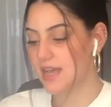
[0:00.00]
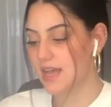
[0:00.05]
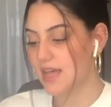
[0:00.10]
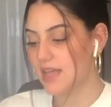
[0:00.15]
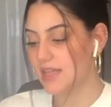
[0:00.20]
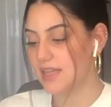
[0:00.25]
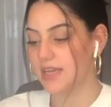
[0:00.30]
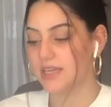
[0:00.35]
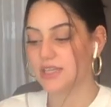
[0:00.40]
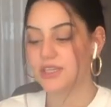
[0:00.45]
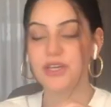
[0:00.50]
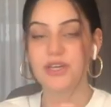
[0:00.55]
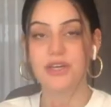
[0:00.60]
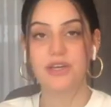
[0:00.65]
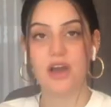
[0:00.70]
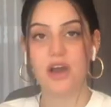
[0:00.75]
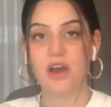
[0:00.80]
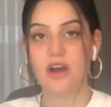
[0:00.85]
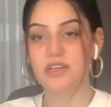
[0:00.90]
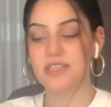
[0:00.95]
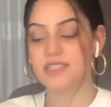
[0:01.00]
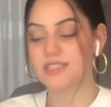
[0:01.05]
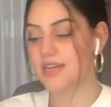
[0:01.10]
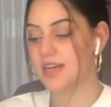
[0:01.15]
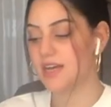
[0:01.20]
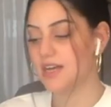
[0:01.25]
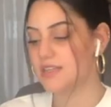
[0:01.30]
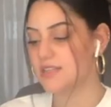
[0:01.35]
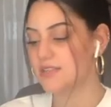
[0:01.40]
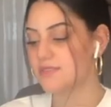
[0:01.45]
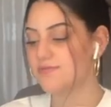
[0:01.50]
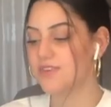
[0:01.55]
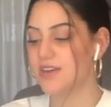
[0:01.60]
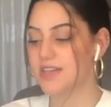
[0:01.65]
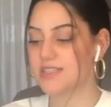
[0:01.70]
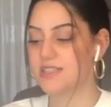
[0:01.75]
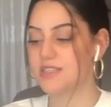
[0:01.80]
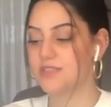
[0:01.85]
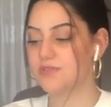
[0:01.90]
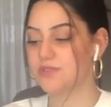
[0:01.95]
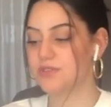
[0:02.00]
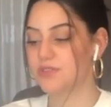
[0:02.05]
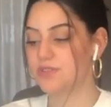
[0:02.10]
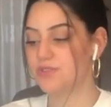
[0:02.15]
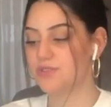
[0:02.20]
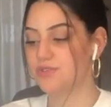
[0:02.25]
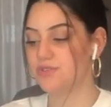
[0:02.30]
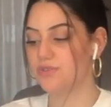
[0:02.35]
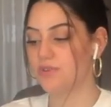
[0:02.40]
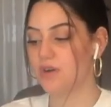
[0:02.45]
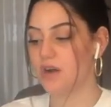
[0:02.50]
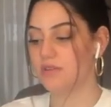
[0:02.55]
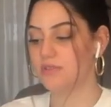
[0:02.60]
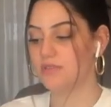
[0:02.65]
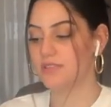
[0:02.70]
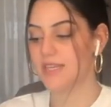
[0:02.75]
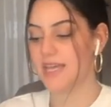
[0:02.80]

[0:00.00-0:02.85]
like good hotels, festivals throughout